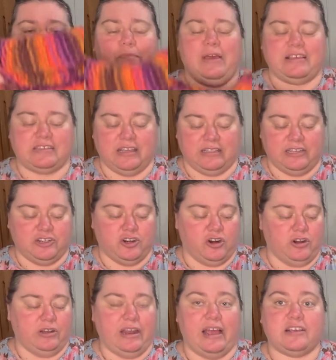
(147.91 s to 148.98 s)
basically
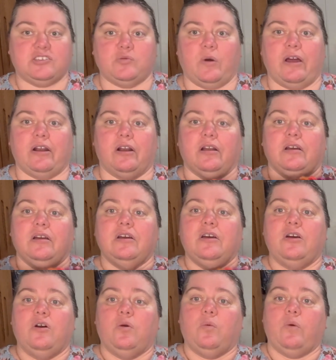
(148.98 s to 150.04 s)
turtleneck sweater
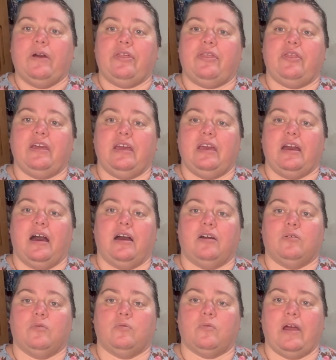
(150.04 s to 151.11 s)
with the
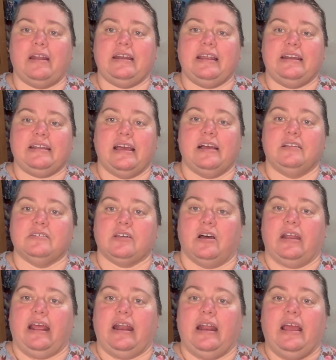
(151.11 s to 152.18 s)
run details
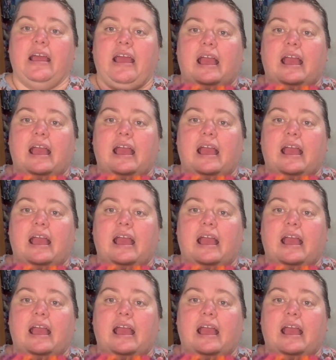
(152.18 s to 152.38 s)
on it.